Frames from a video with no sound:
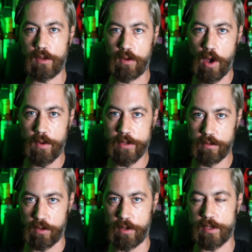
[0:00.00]
They're growing their
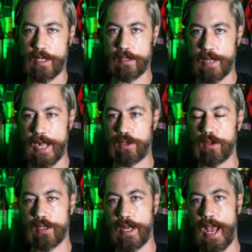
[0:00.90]
roots. That's natural.
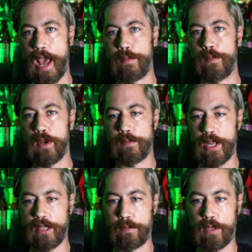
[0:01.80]
It's going to happen. But I'm
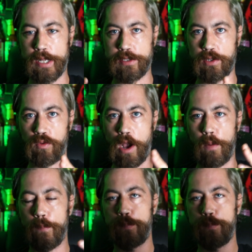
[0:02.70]
getting the plants to grow.